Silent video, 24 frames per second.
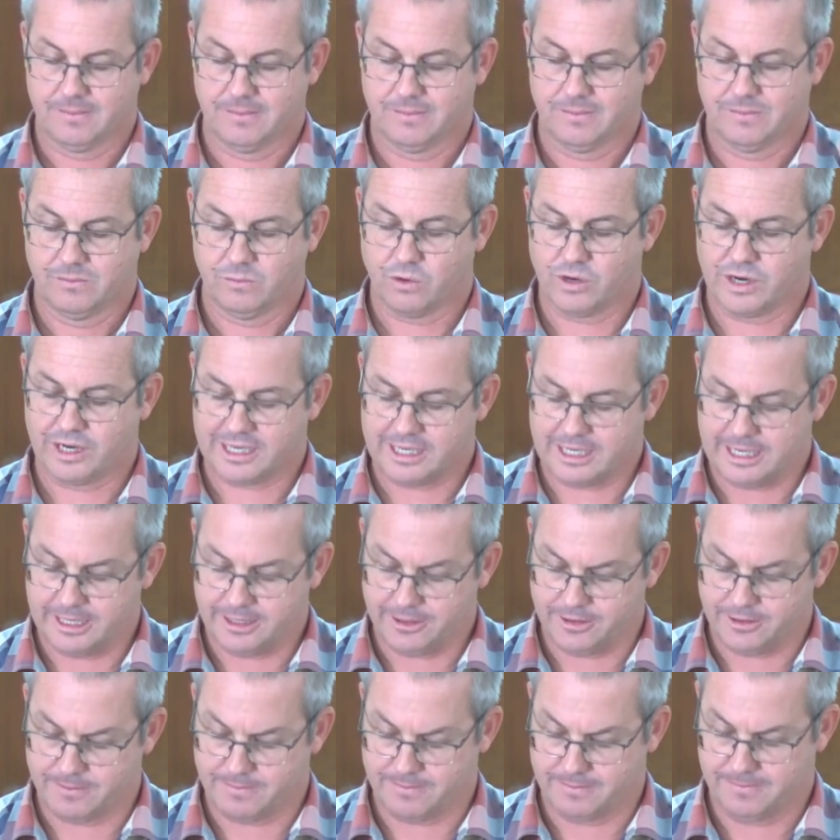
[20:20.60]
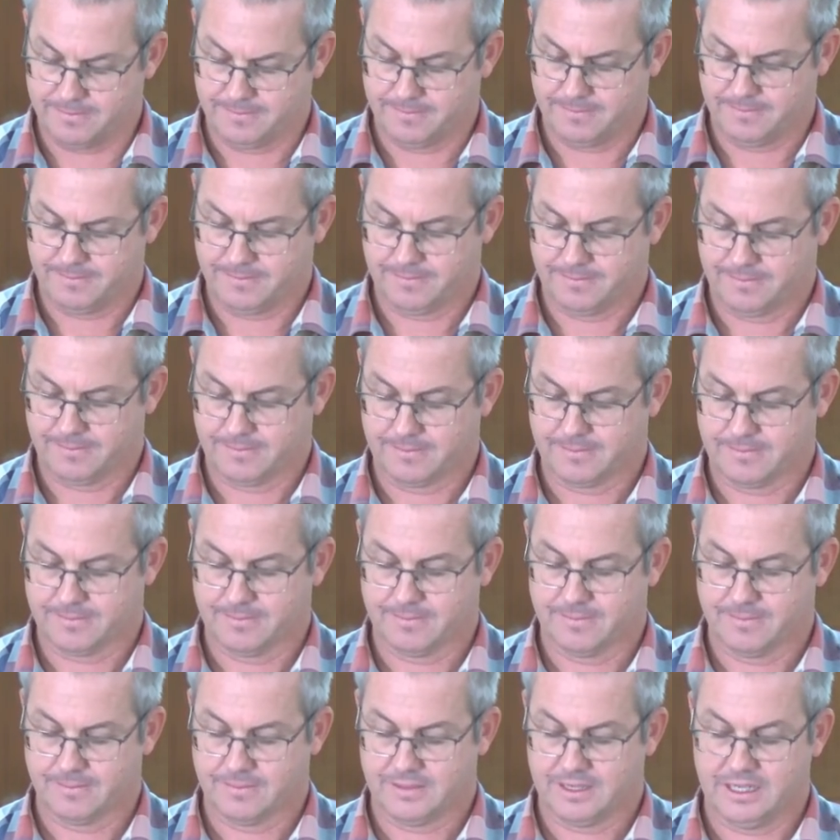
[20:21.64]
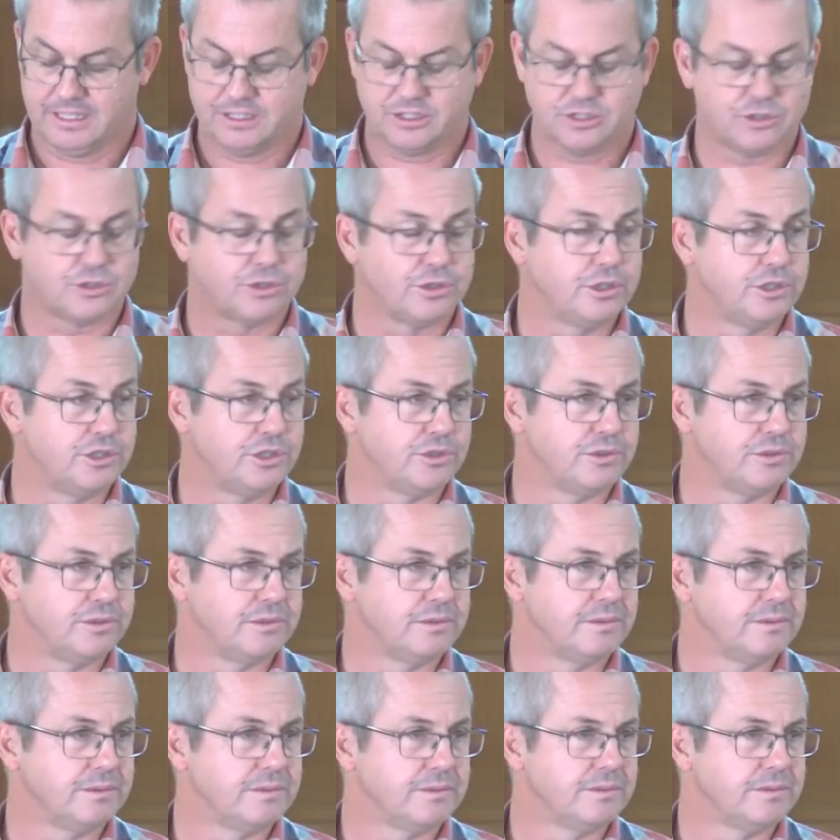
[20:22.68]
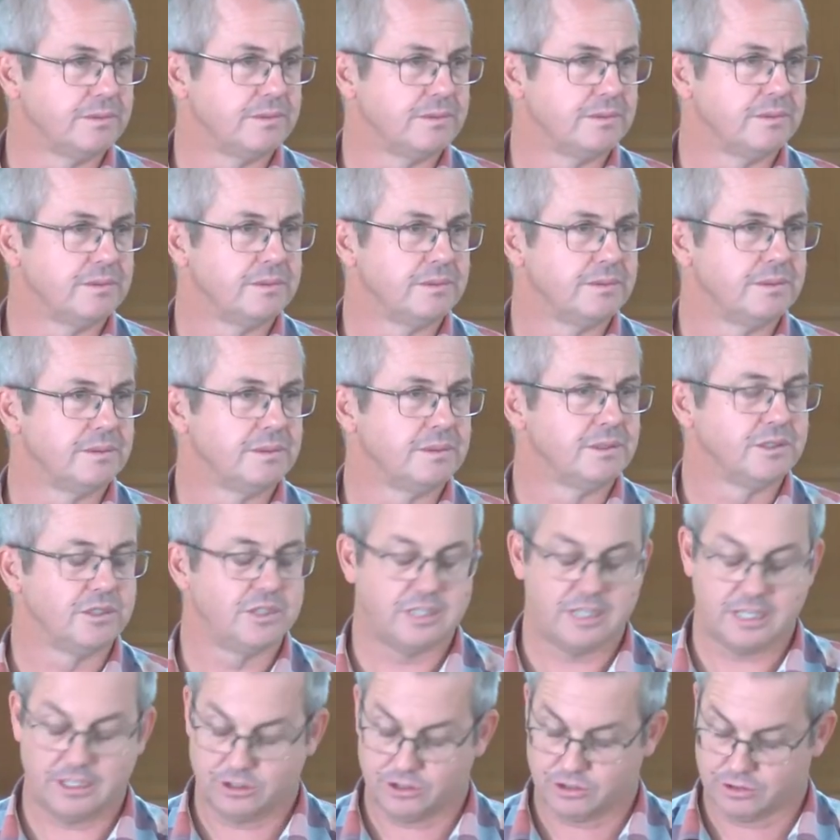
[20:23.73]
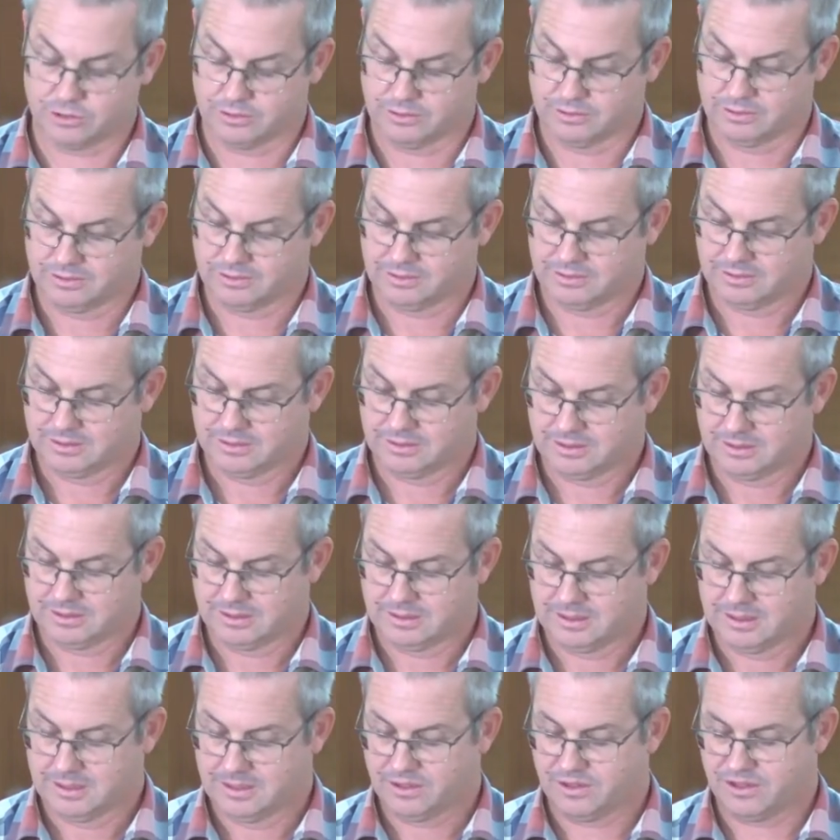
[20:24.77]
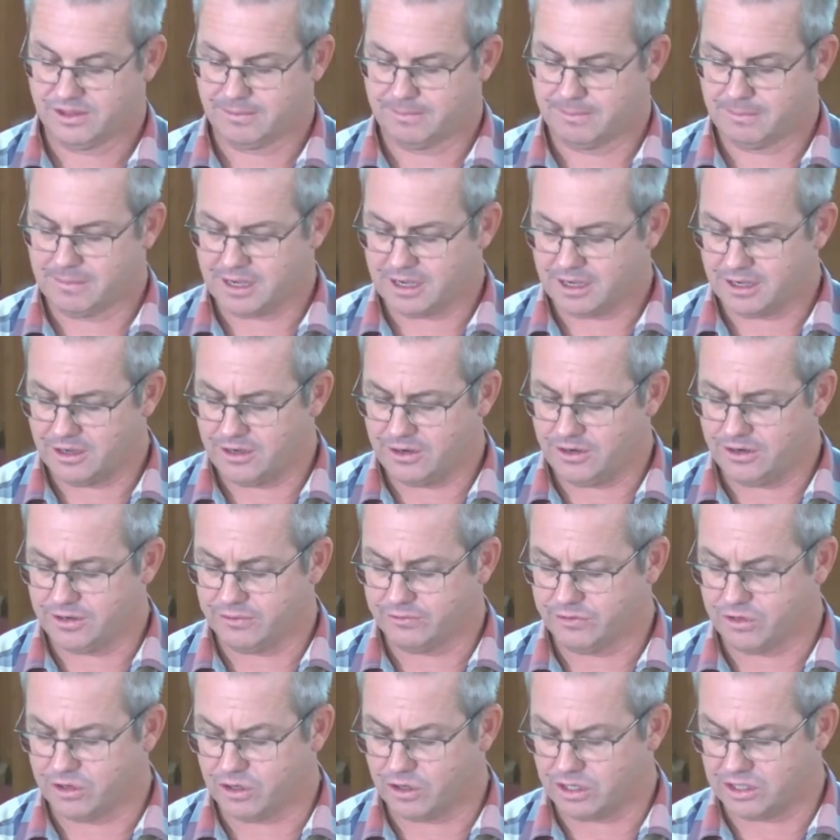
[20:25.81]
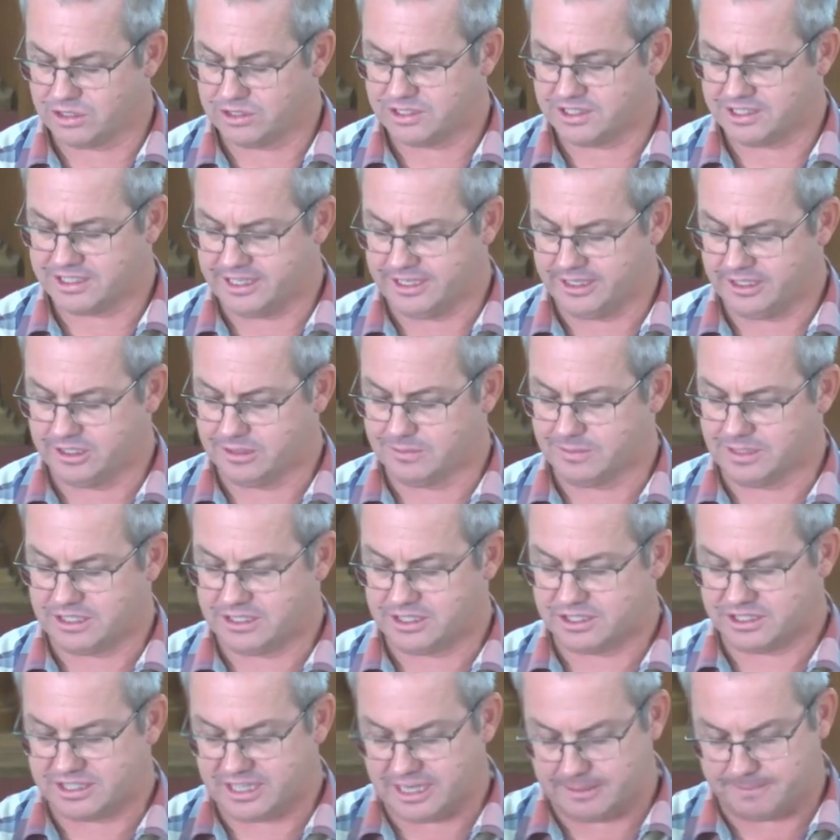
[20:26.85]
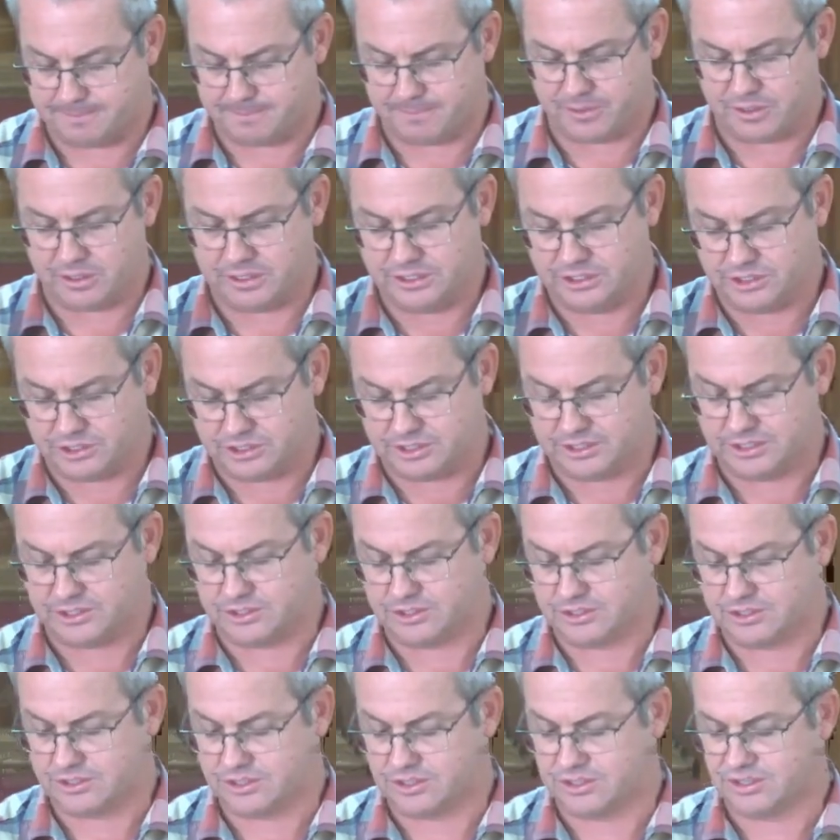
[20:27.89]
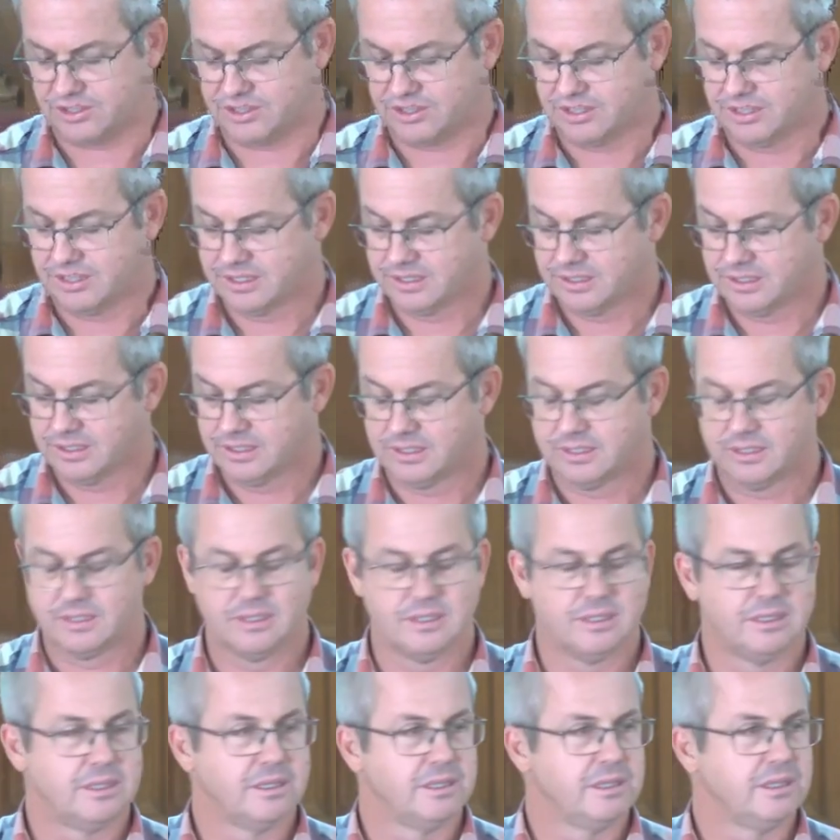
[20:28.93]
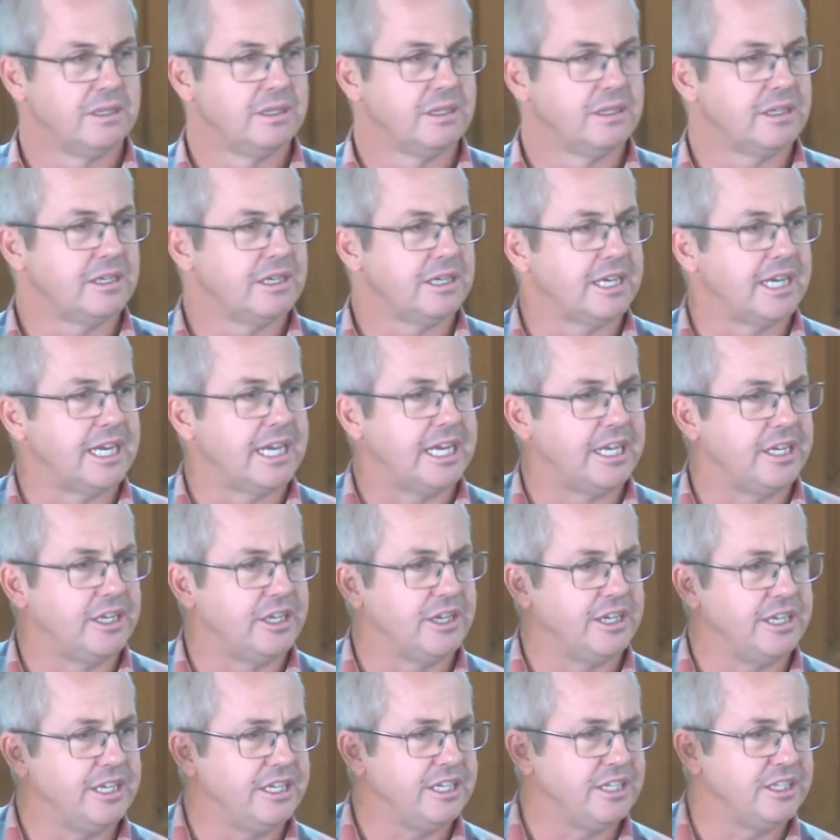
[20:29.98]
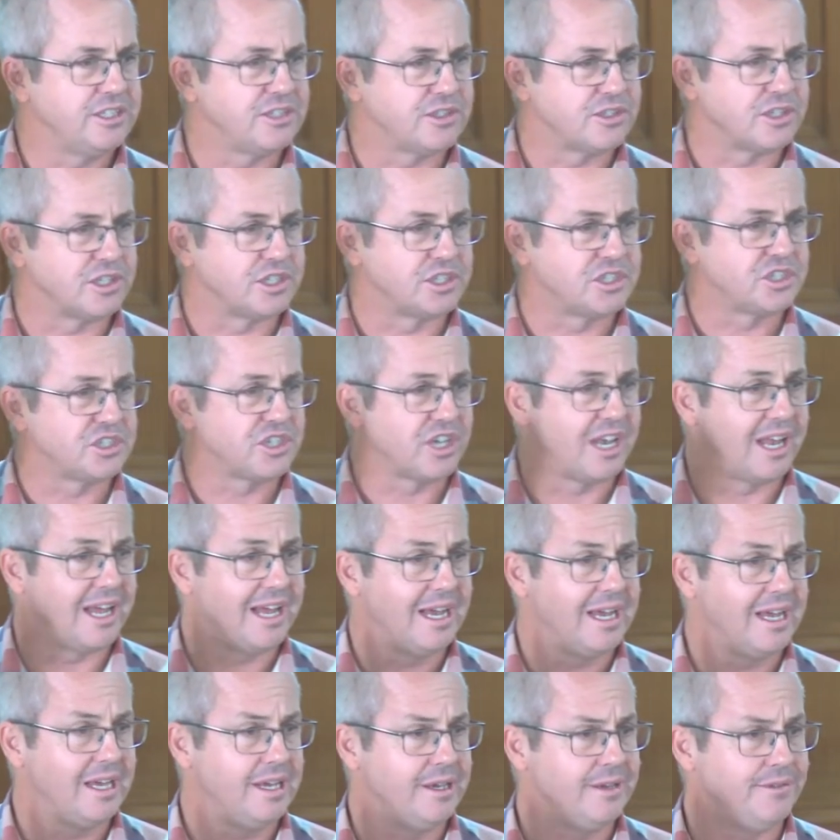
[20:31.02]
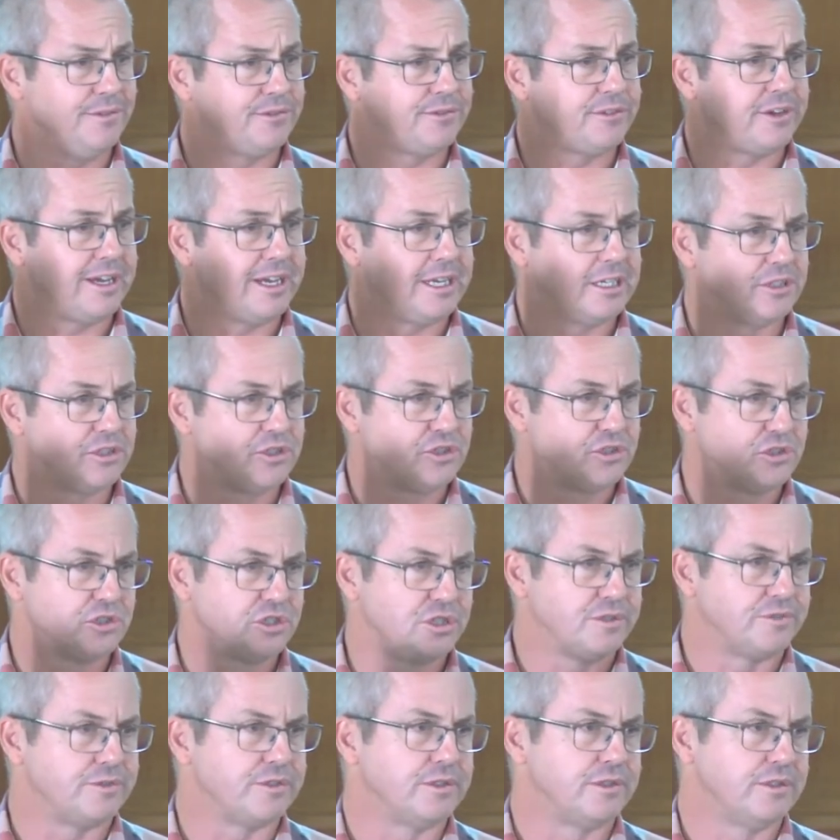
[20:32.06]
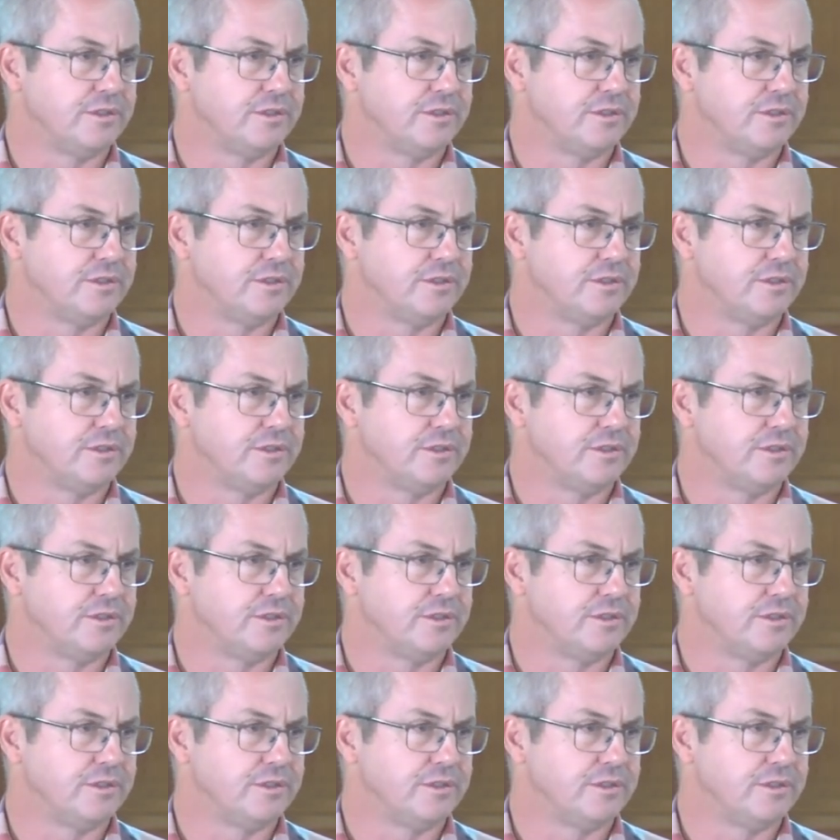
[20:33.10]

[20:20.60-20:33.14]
What a kingdom. It's crucial, central. The mode of God's kingdom is set by Jesus and he is the slave and servant.